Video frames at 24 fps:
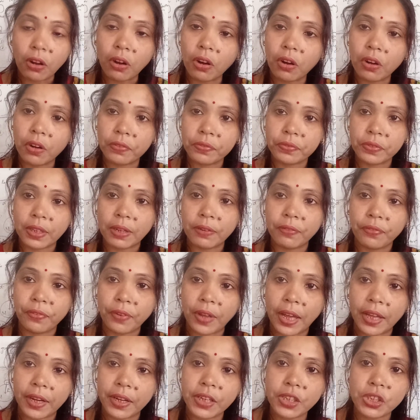of the
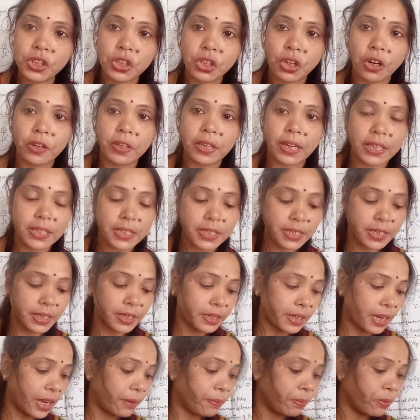very short answer
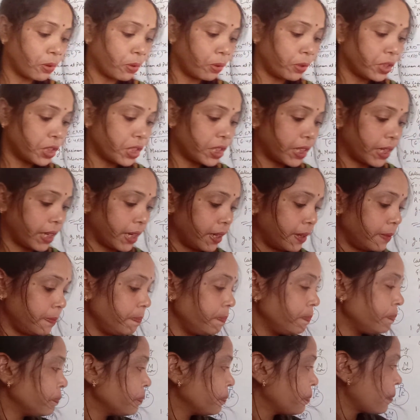type question.
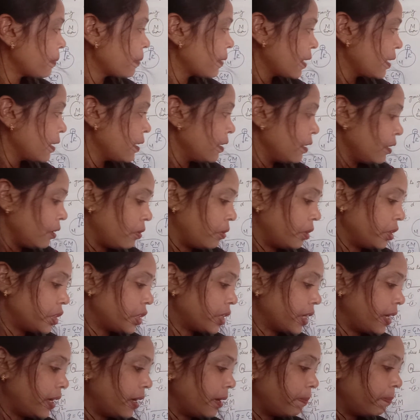
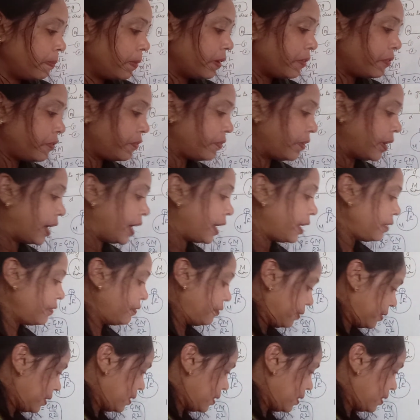Question number 5,